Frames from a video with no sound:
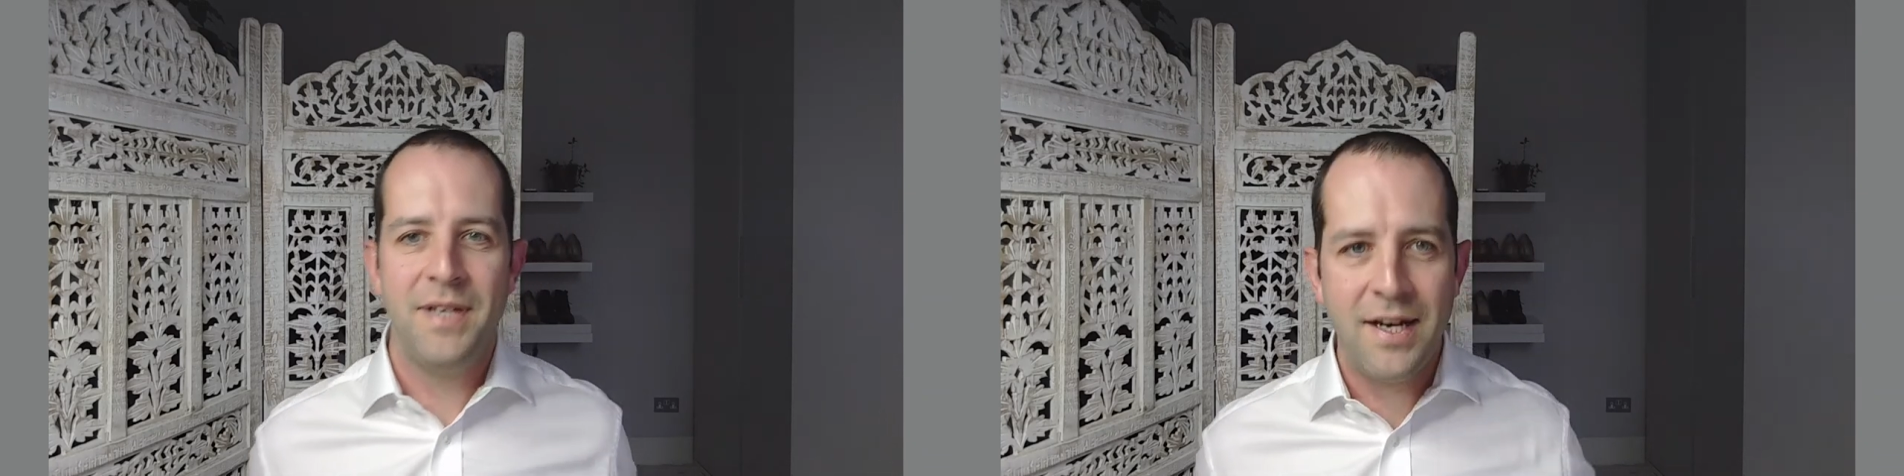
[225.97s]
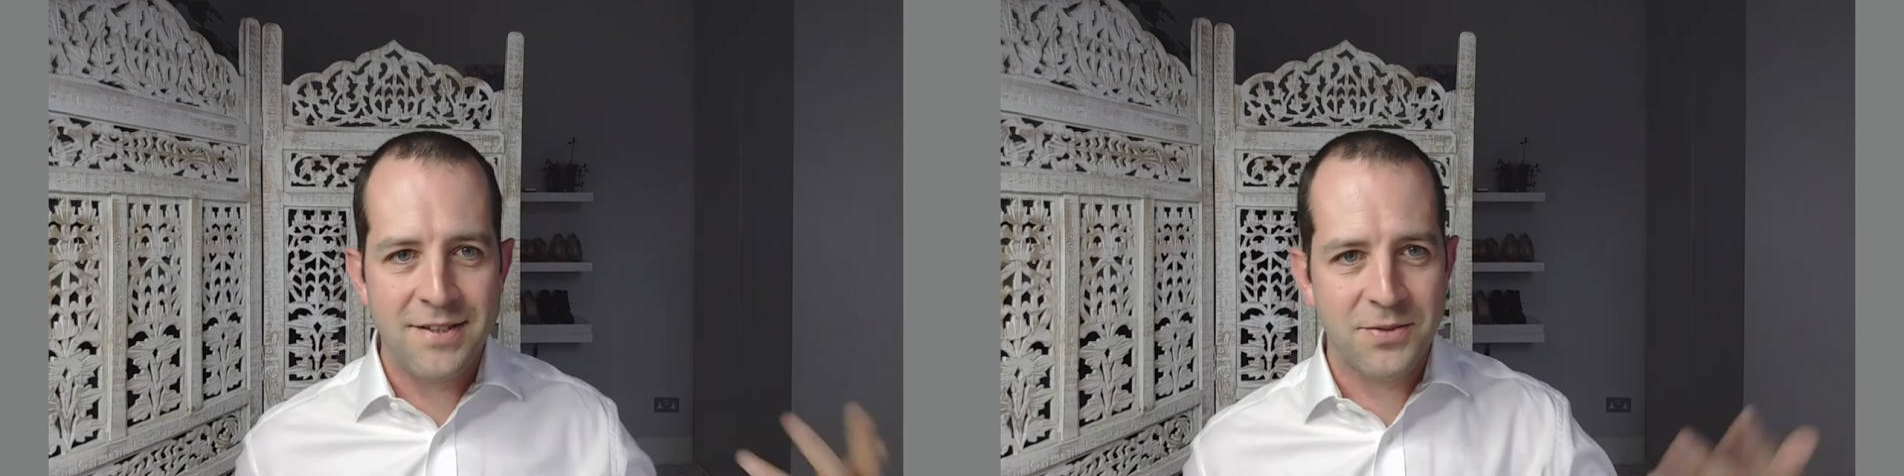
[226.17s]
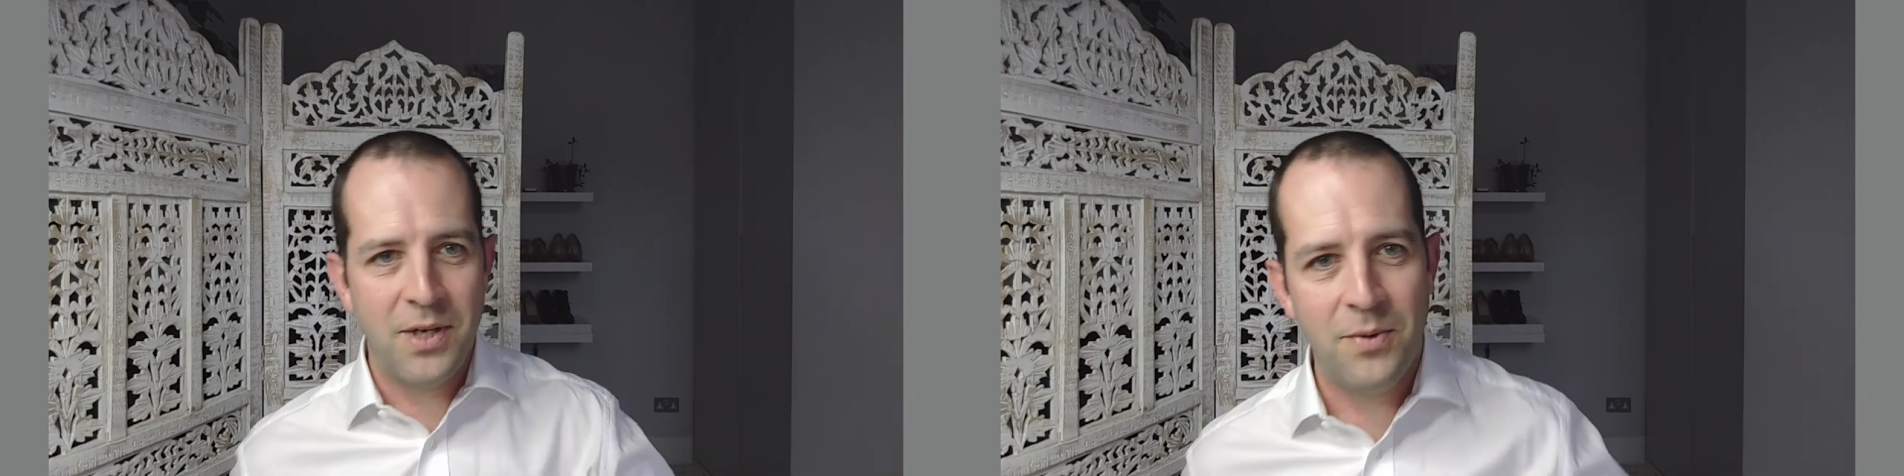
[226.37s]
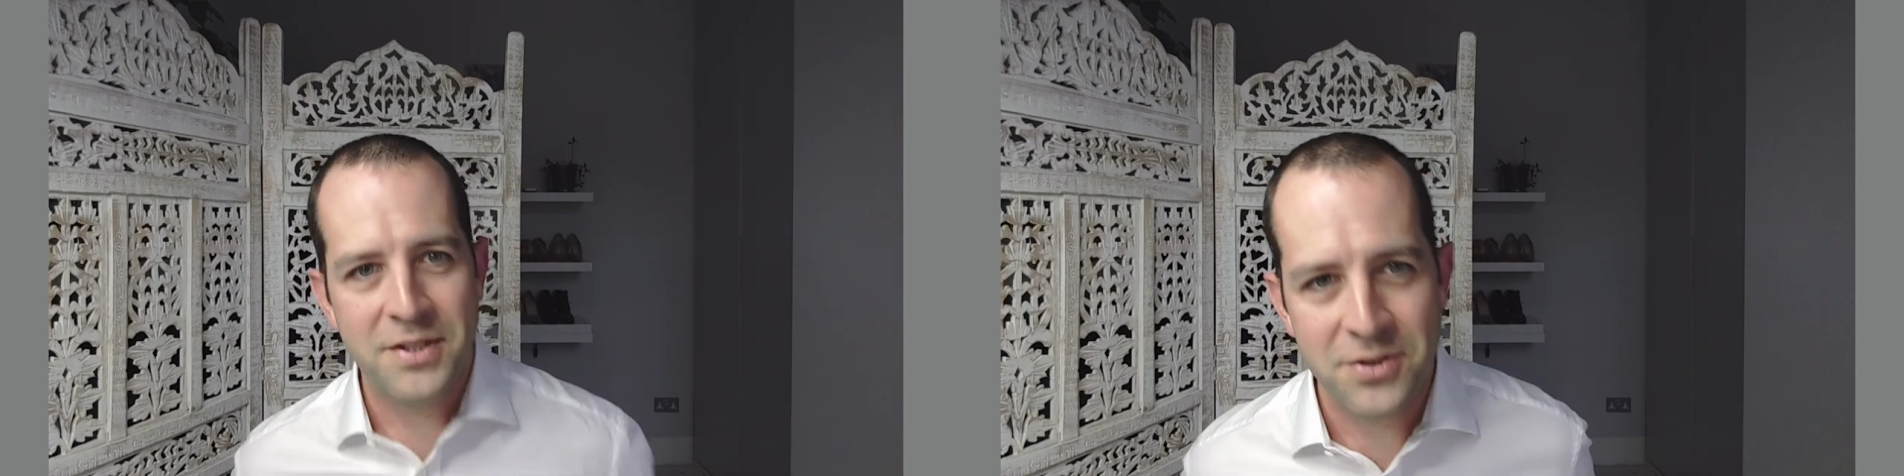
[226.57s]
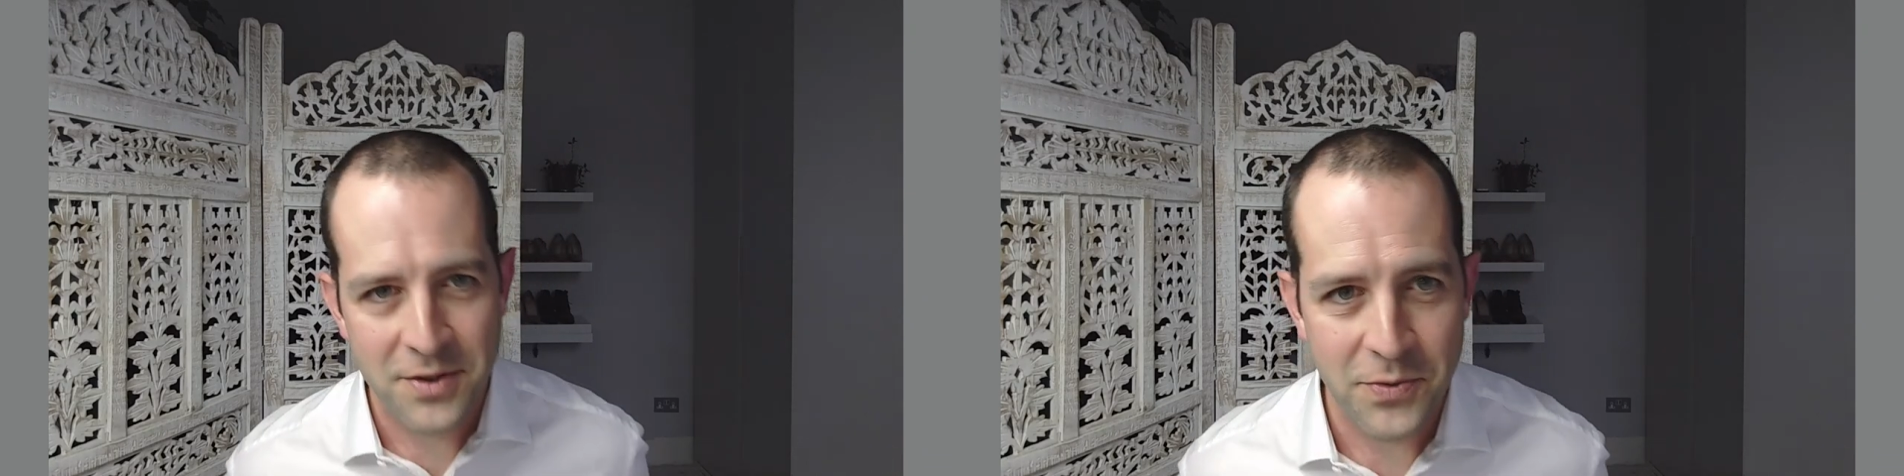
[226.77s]
nice when I want
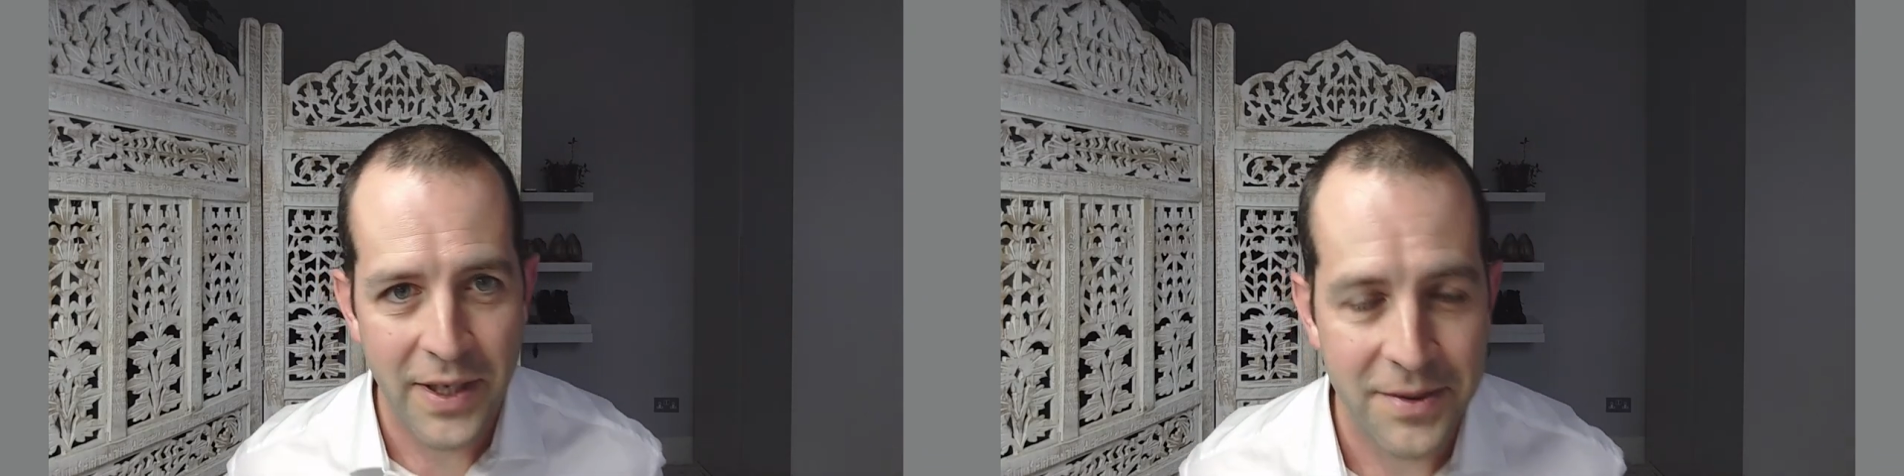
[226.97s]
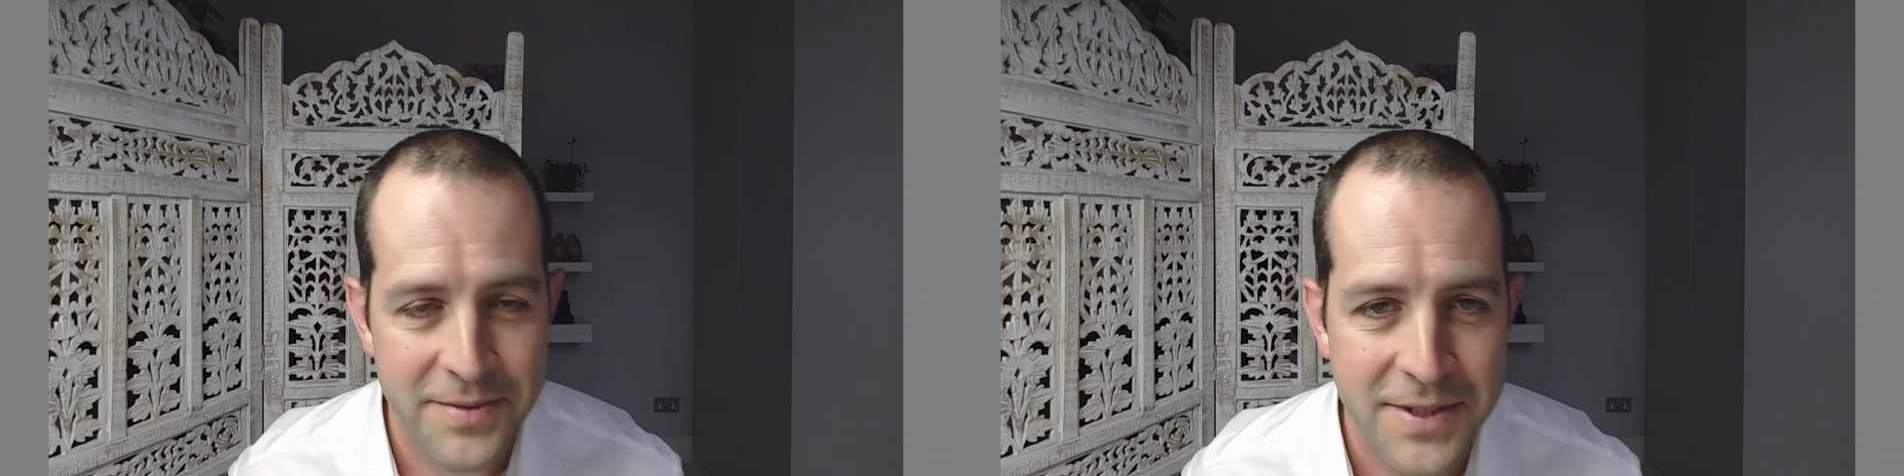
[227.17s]
to as well.